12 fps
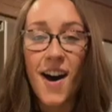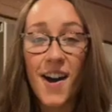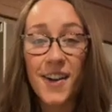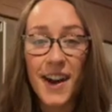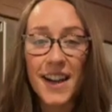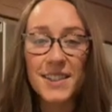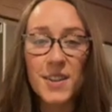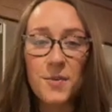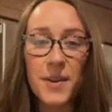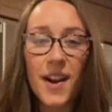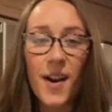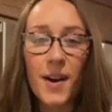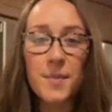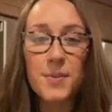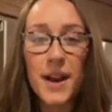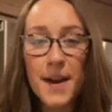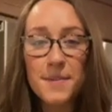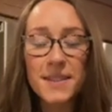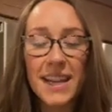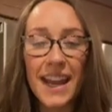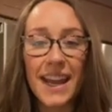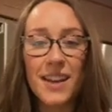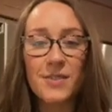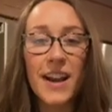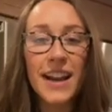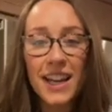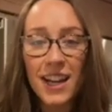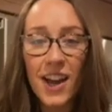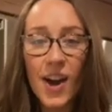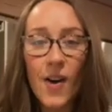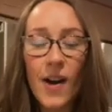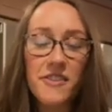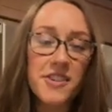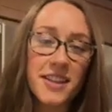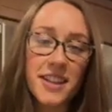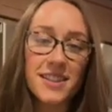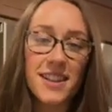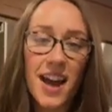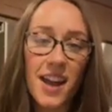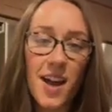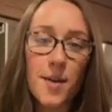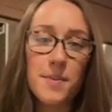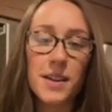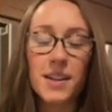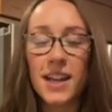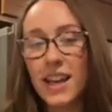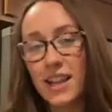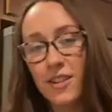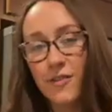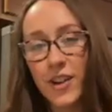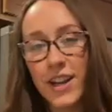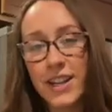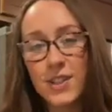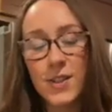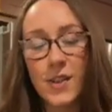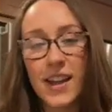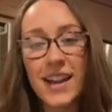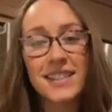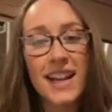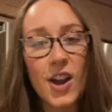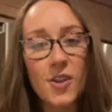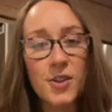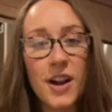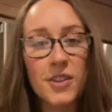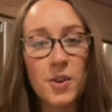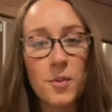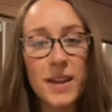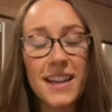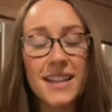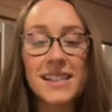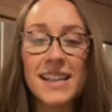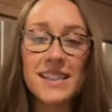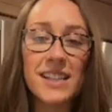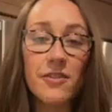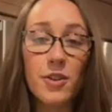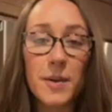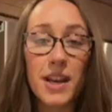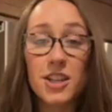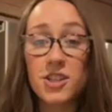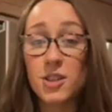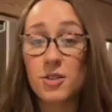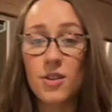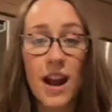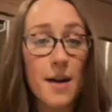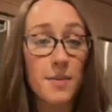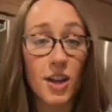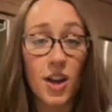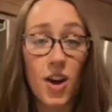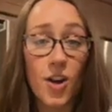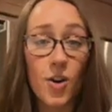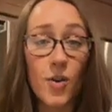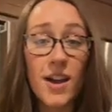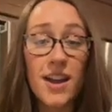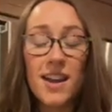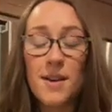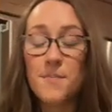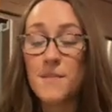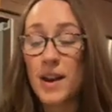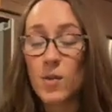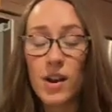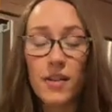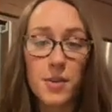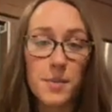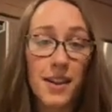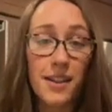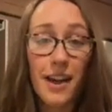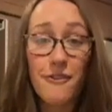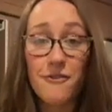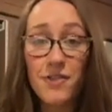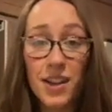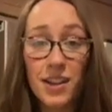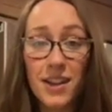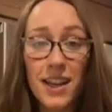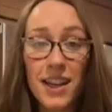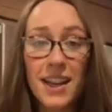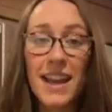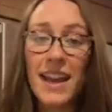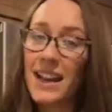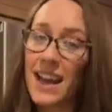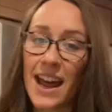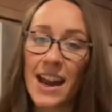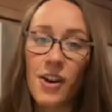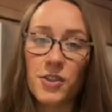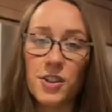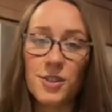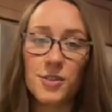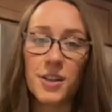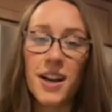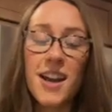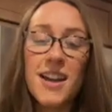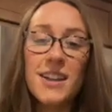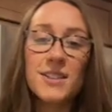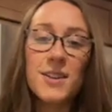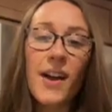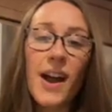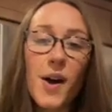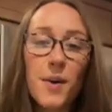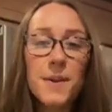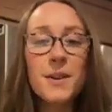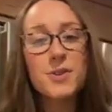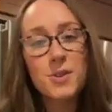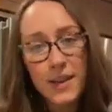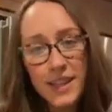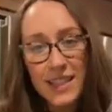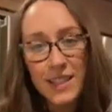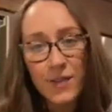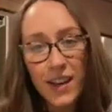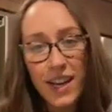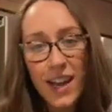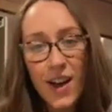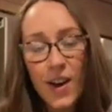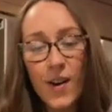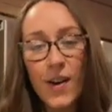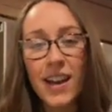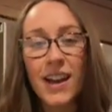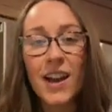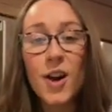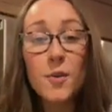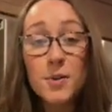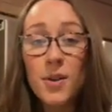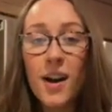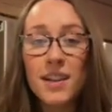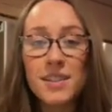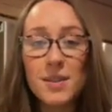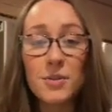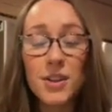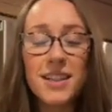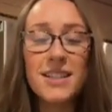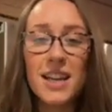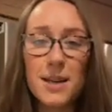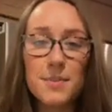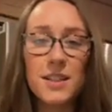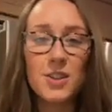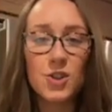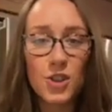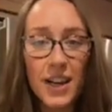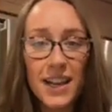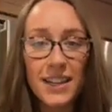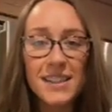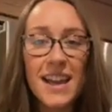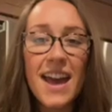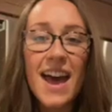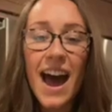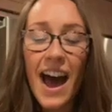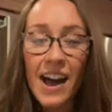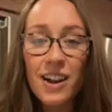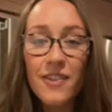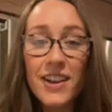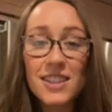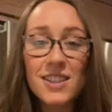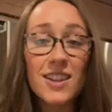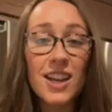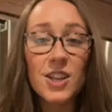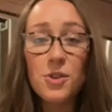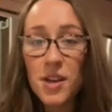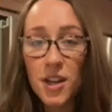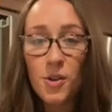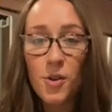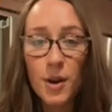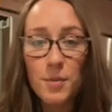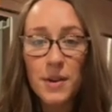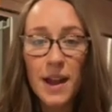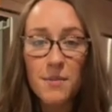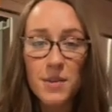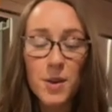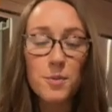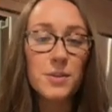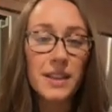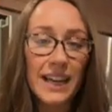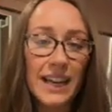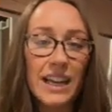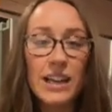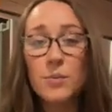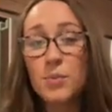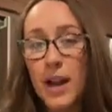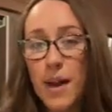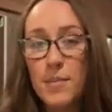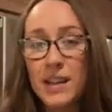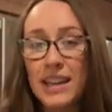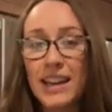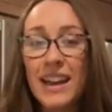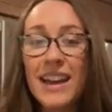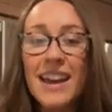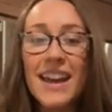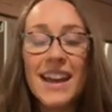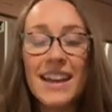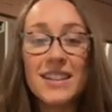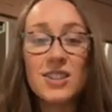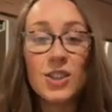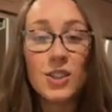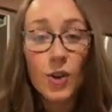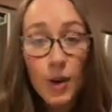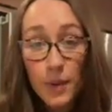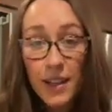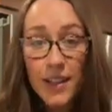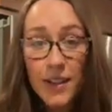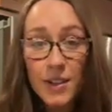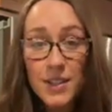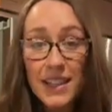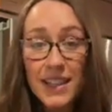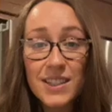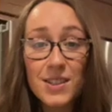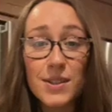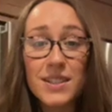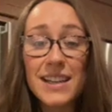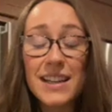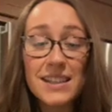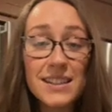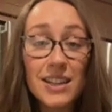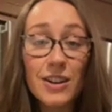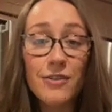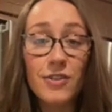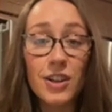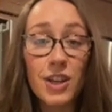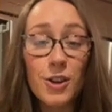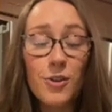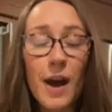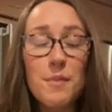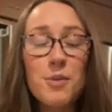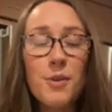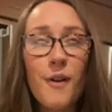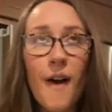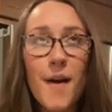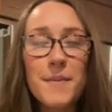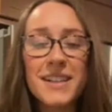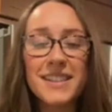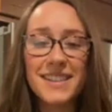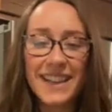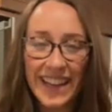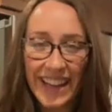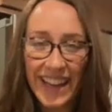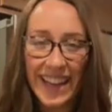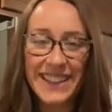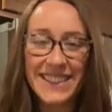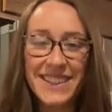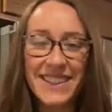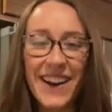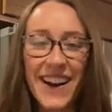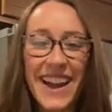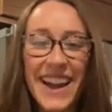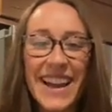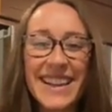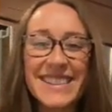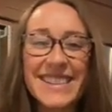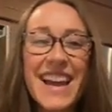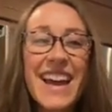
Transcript: All right, so we are prepped and ready to go. Everything's cut up and in the fridge so that as I go throughout the week, it's easy for me to just grab and go, make whatever meal I'm feeling, and out the door. So I hope you enjoyed this video, and I hope you got some good tips and tricks out of it so that you can incorporate meal planning, prepping into your weekly routine so it's easier for you. I promise it's not as